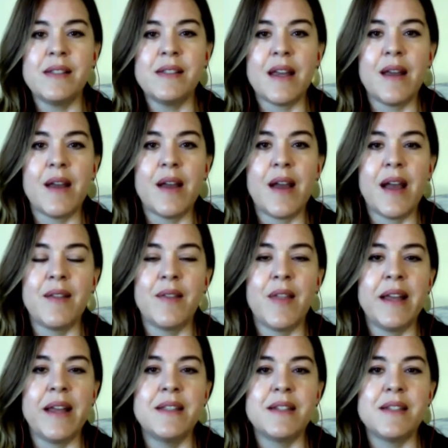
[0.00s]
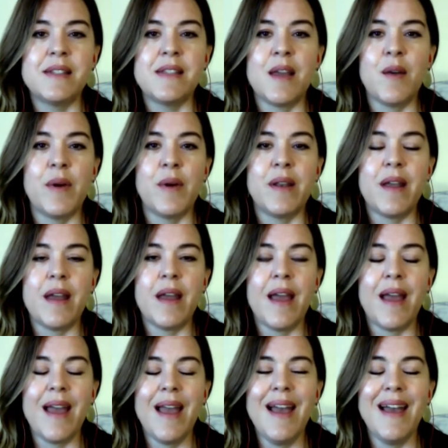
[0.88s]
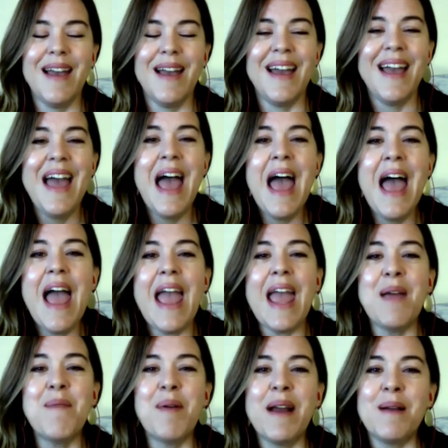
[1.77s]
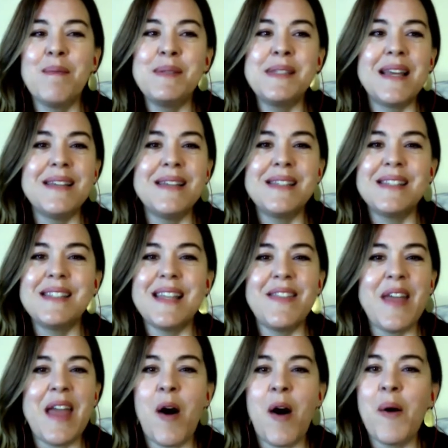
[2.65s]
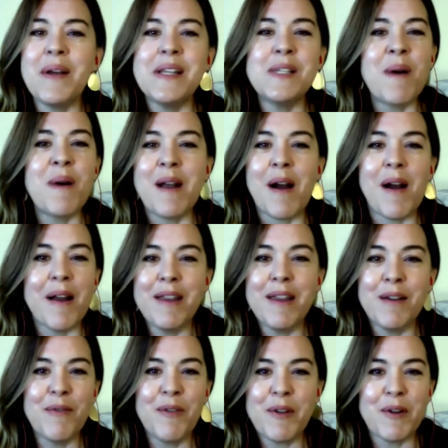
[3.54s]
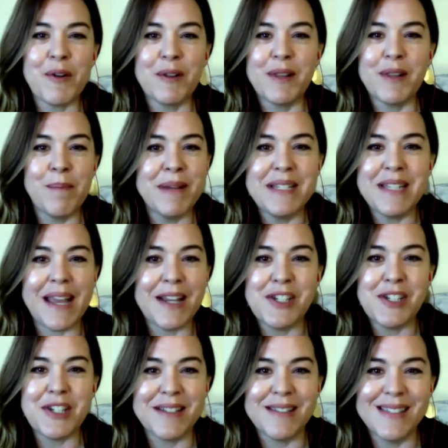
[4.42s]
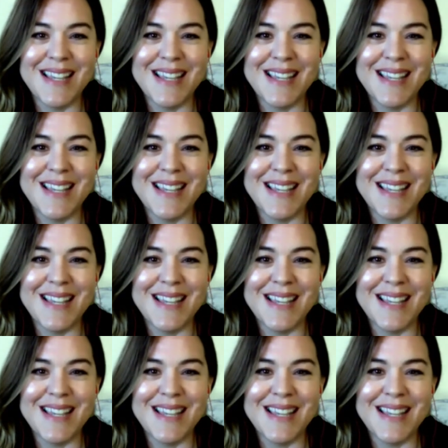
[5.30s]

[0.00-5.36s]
I like to say what Abraham says is that they always want to argue for their limitations.